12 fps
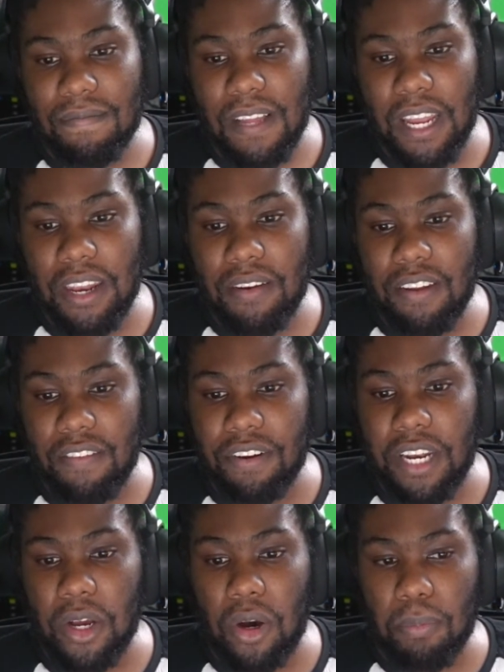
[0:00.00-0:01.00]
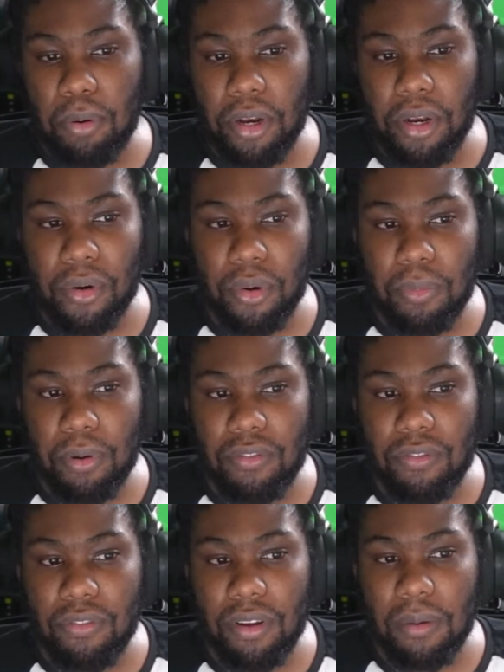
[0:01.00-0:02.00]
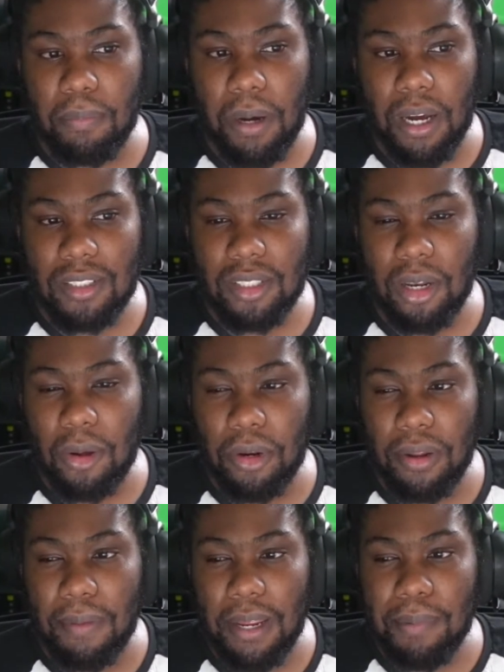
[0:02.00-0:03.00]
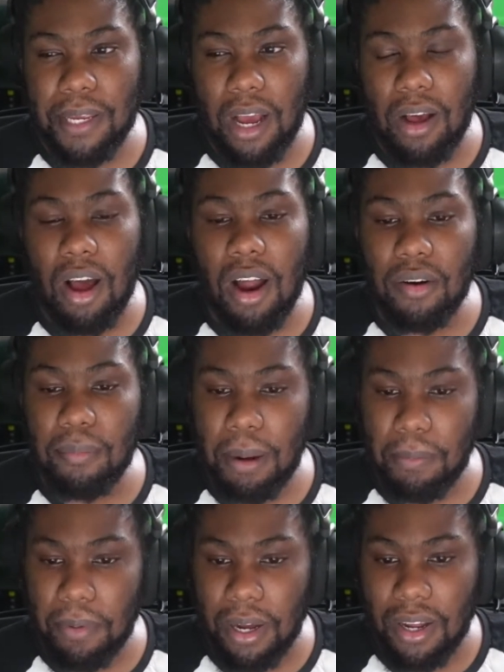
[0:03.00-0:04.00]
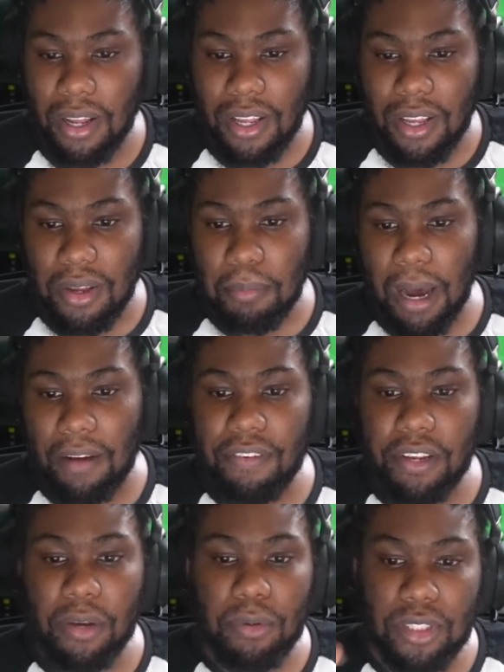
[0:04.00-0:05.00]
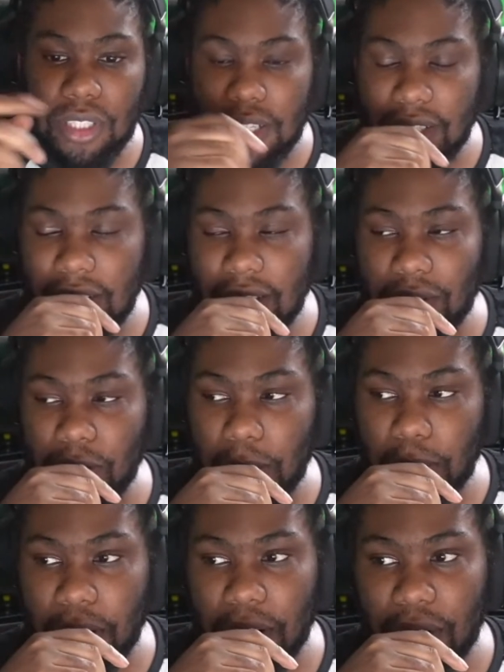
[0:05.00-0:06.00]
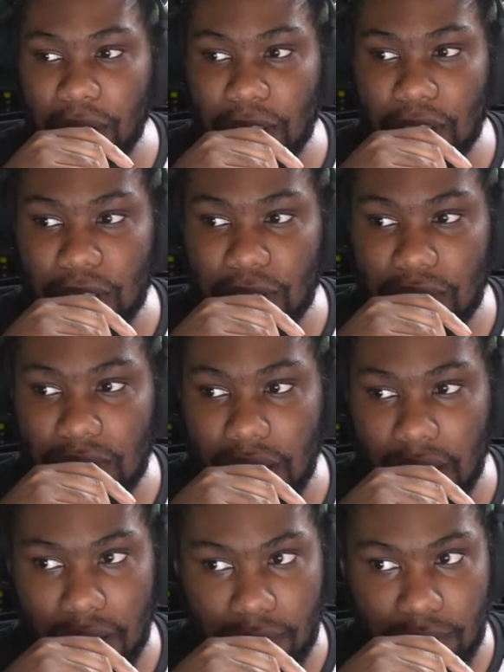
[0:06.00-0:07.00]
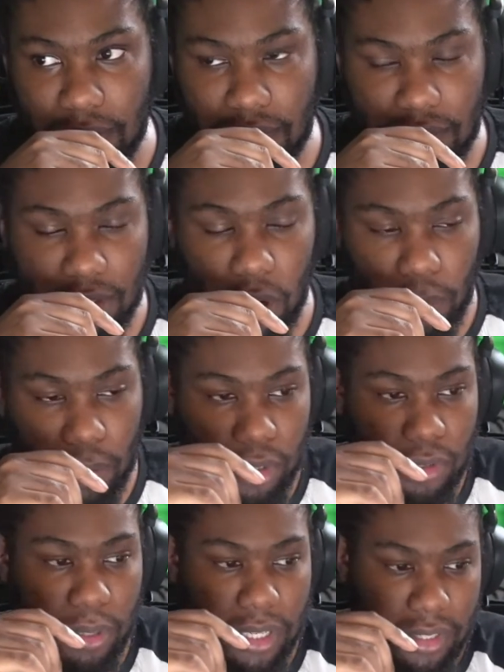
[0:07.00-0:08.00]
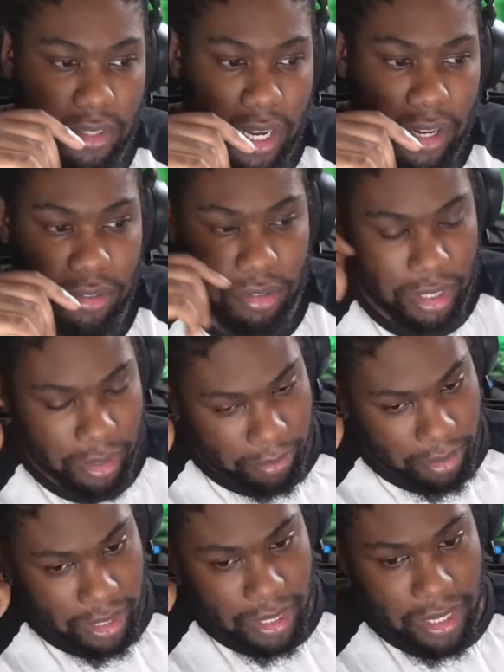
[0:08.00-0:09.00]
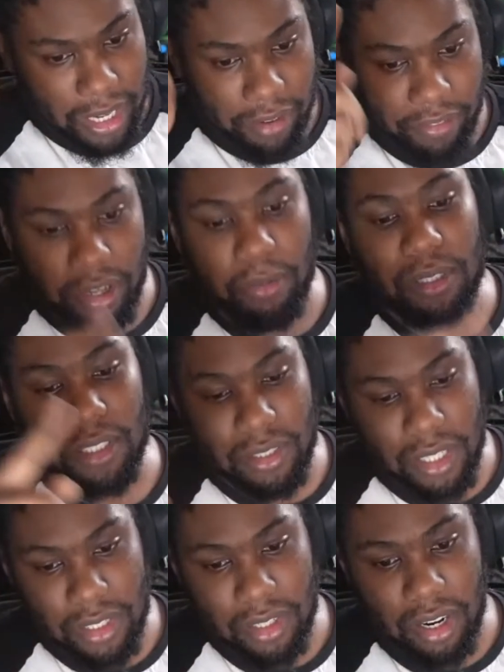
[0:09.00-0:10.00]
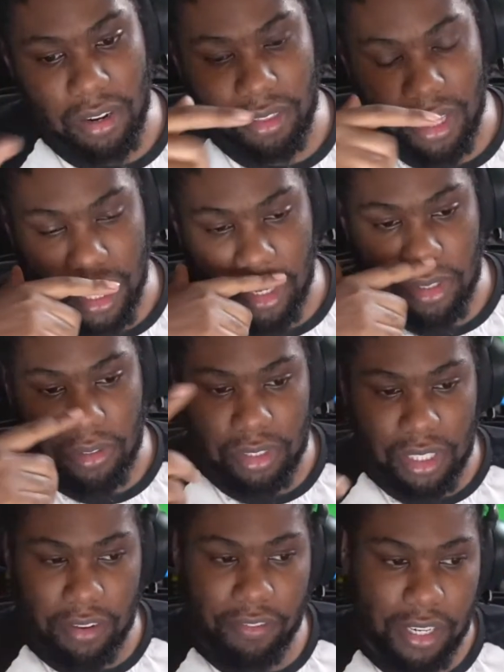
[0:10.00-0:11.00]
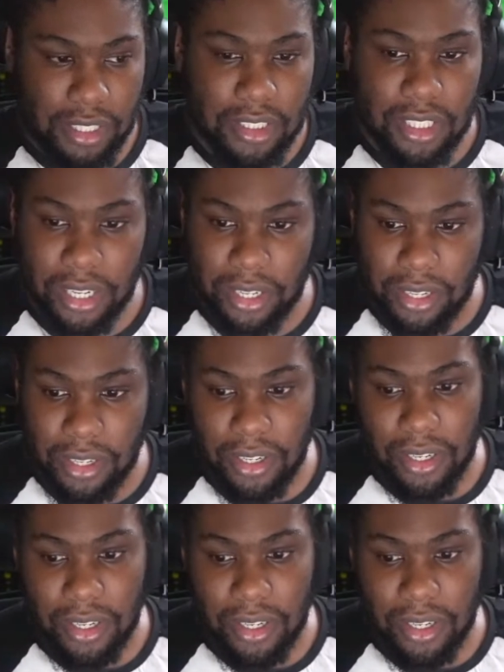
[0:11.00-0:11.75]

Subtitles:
And then I think they got put in a group of Barcelona, maybe. I can't remember. But I think it was the season when Brendan Rodgers almost won the title for them. I think it was the season after that, because obviously they finished second.